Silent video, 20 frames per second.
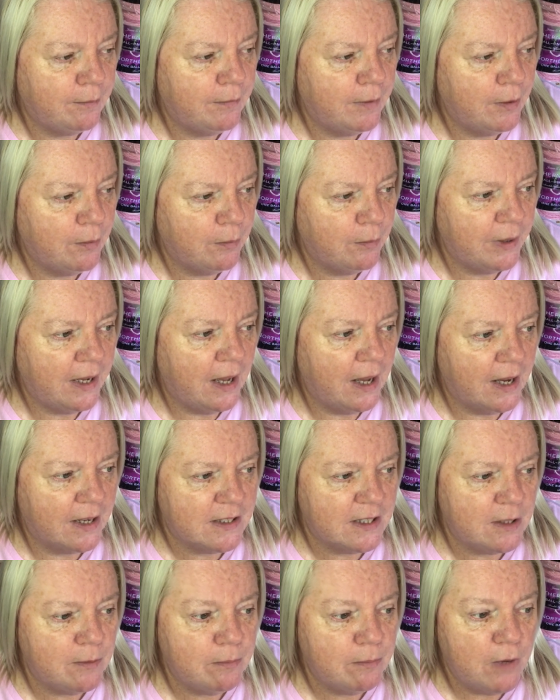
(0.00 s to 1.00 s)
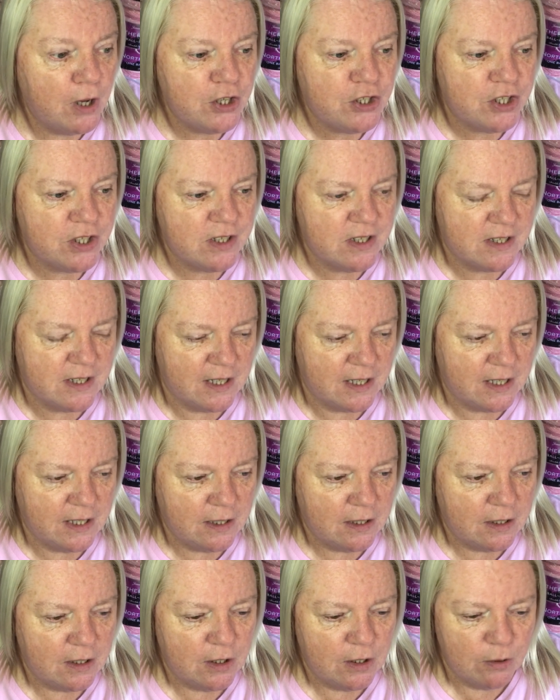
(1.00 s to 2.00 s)
we had an emergency
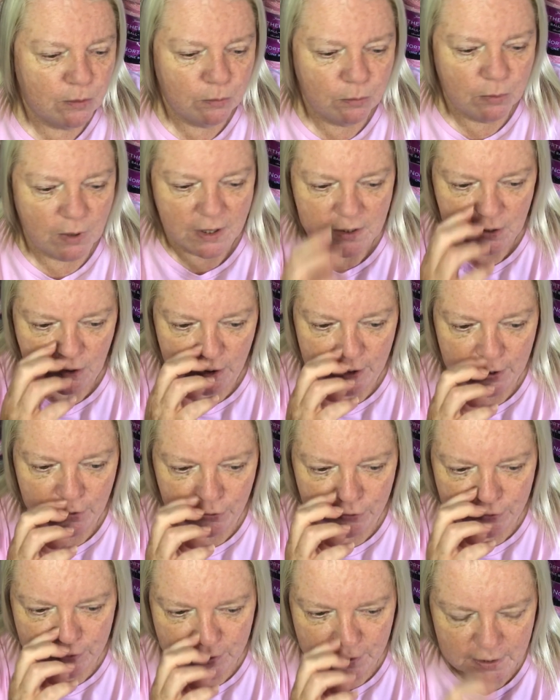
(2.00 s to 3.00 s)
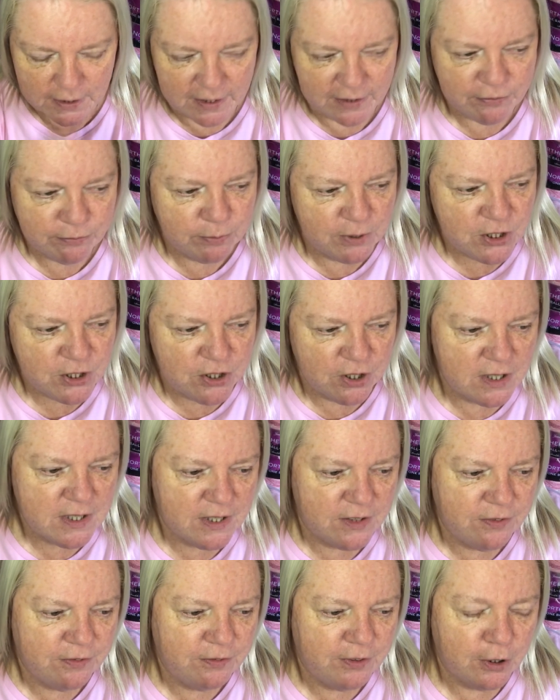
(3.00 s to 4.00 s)
one night on the cliff which I
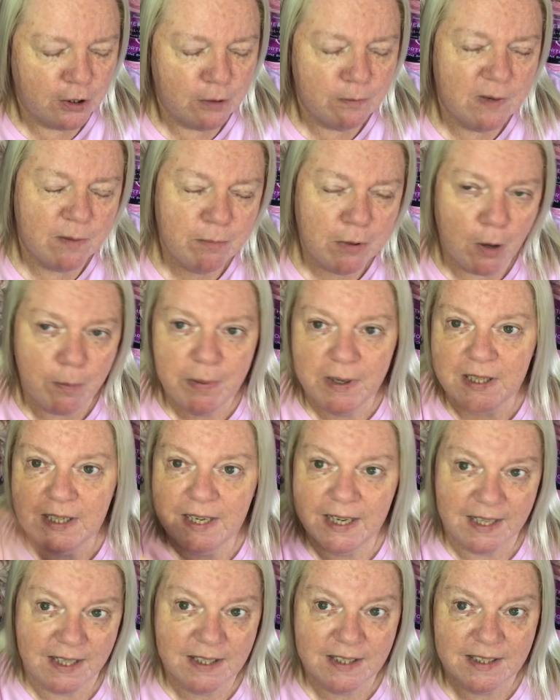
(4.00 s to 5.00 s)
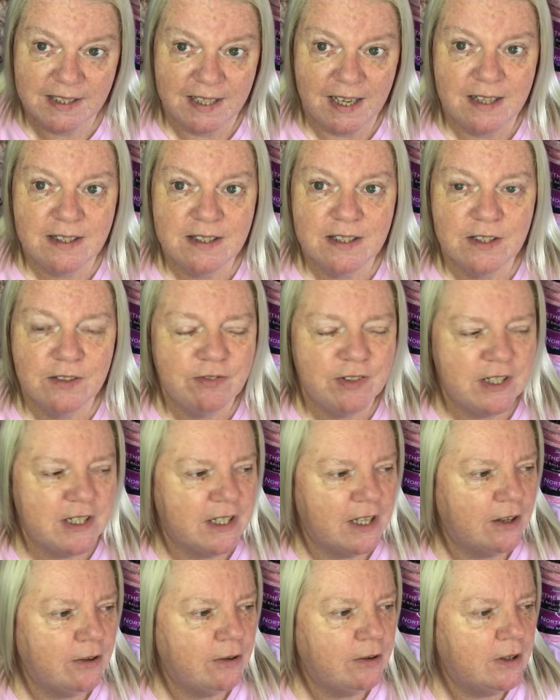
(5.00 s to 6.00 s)
did film. I'll pop a link at the end of the
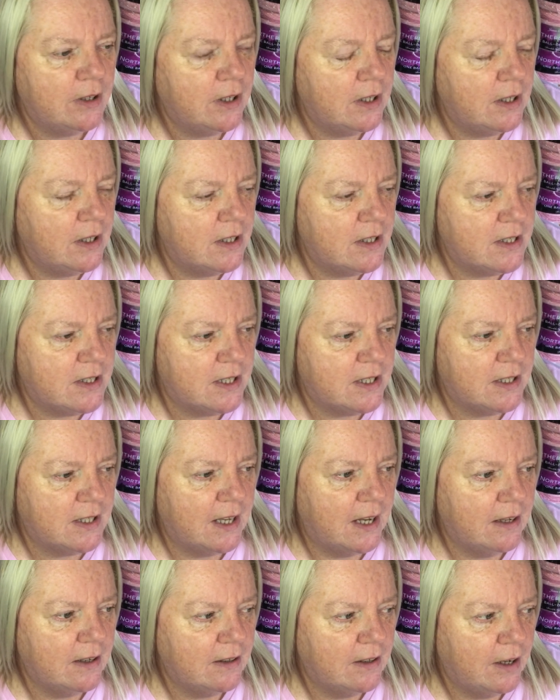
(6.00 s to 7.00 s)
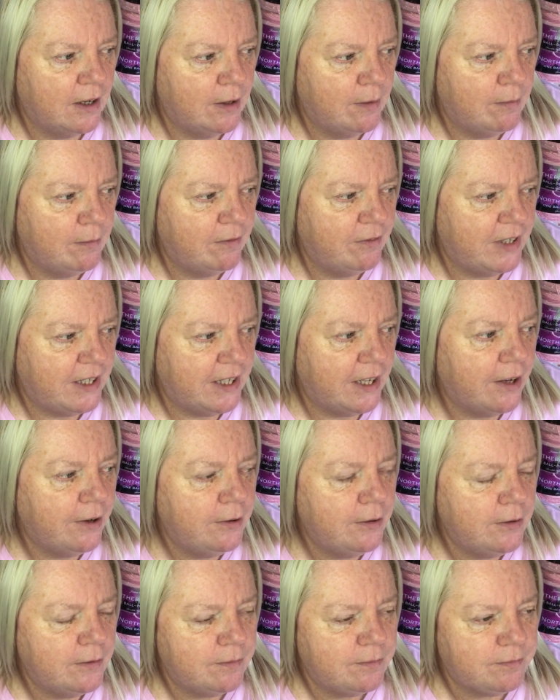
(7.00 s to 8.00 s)
video to that video.
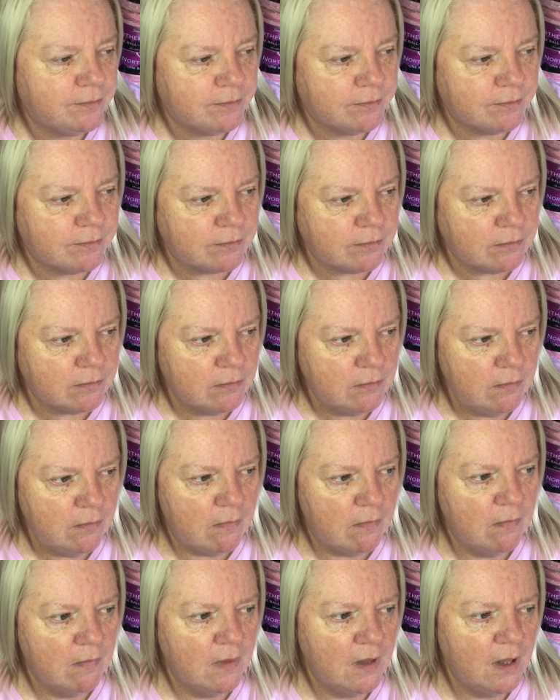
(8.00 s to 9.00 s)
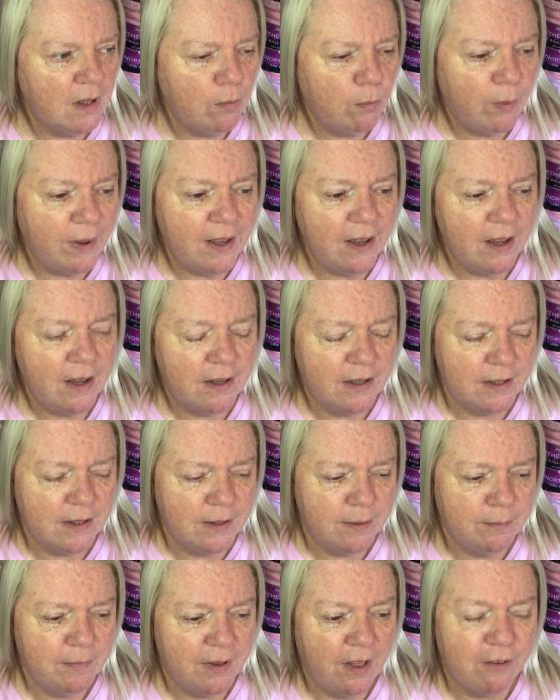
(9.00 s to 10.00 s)
Where
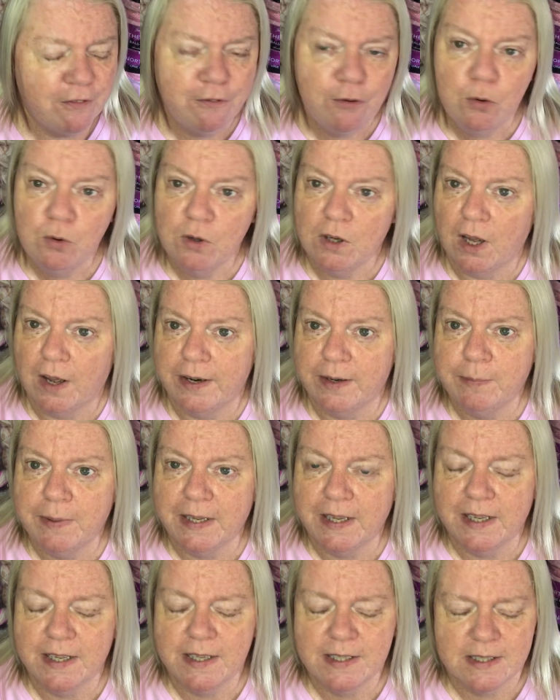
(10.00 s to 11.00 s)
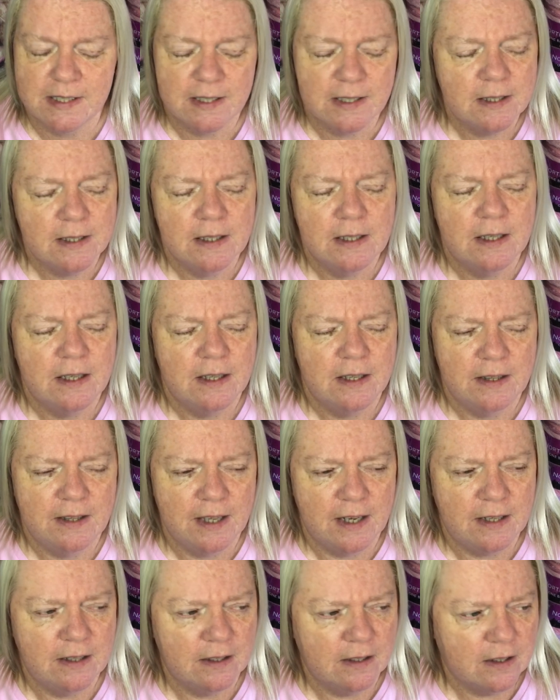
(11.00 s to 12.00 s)
a fault line appeared,
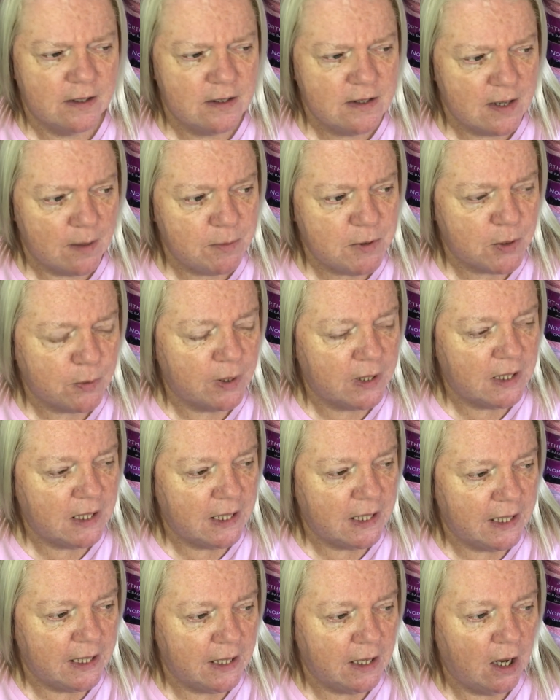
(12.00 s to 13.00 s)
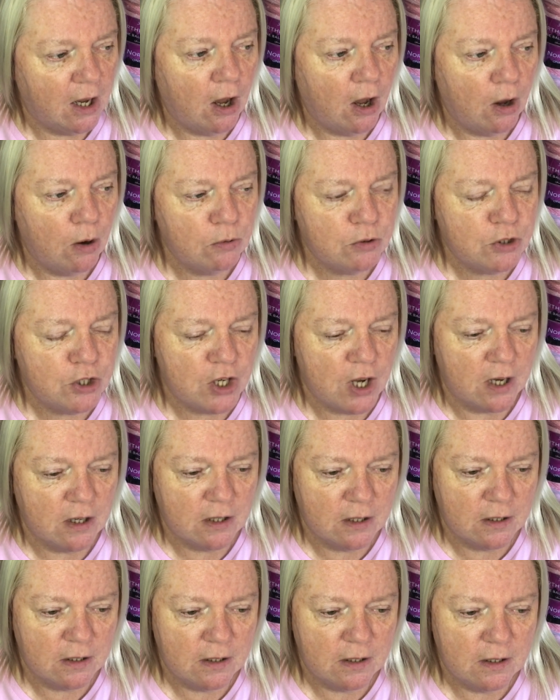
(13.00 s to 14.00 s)
then subsequently a whole chunk